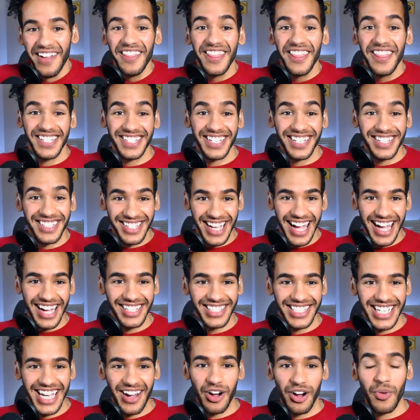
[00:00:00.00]
That's
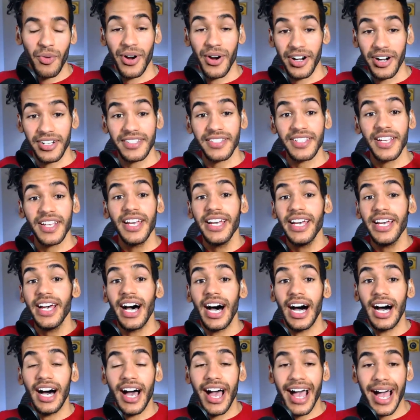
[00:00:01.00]
exactly how it works.
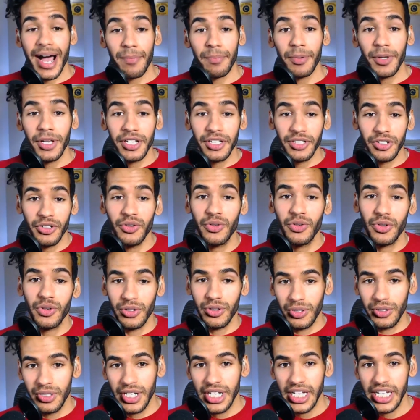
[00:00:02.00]
Apple and
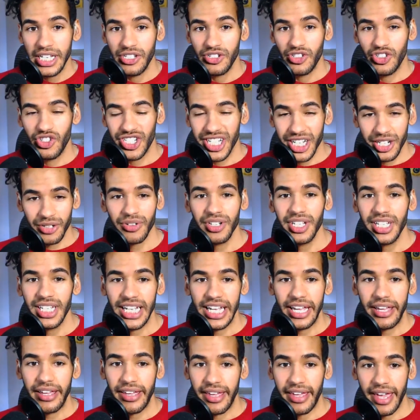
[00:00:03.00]
Google
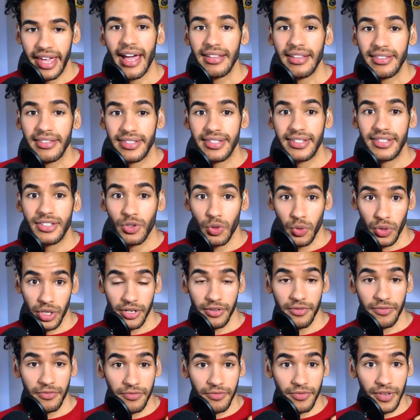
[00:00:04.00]
generally get sort
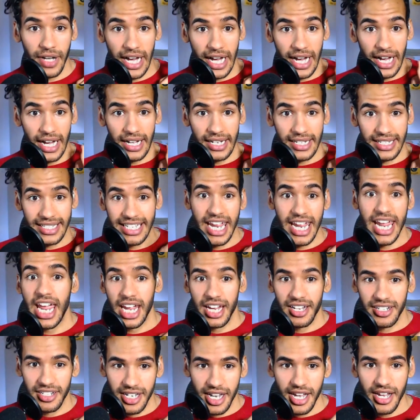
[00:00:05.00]
of
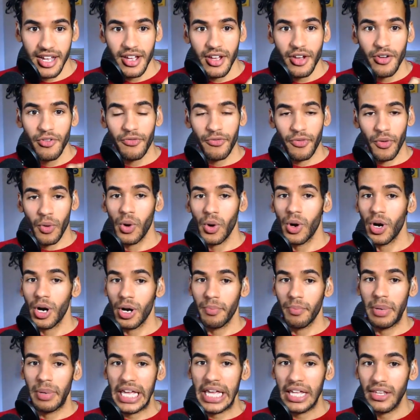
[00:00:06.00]
dinged for
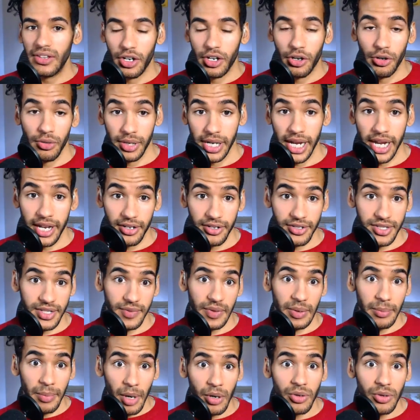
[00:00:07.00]
being the creators of
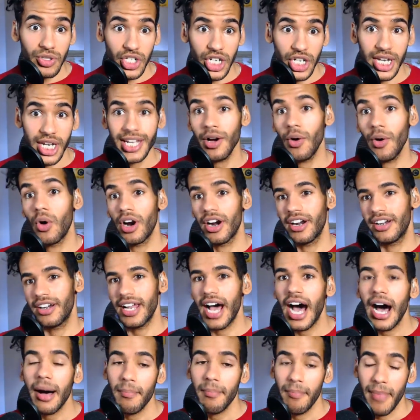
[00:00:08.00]
emoji or
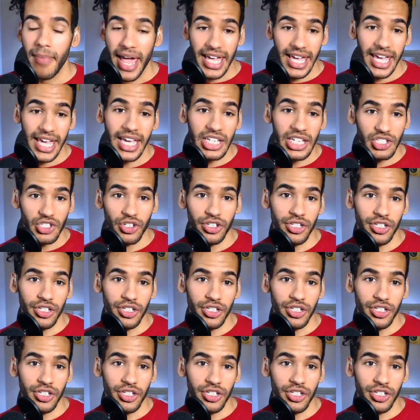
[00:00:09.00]
not making certain